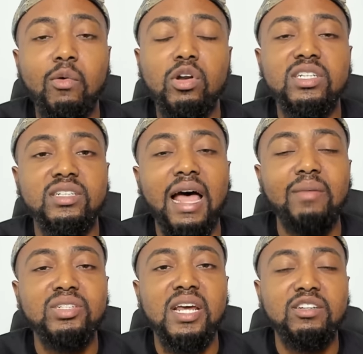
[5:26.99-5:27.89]
They want to
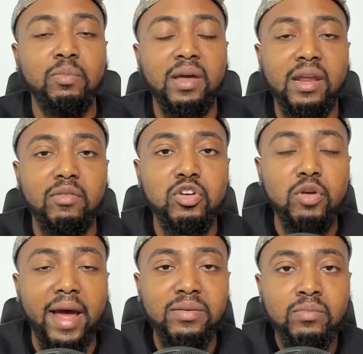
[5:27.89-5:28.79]
stop states from being able to do
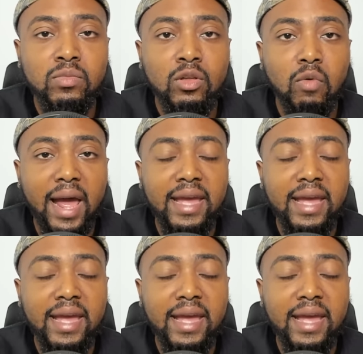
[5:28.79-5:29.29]
that, right?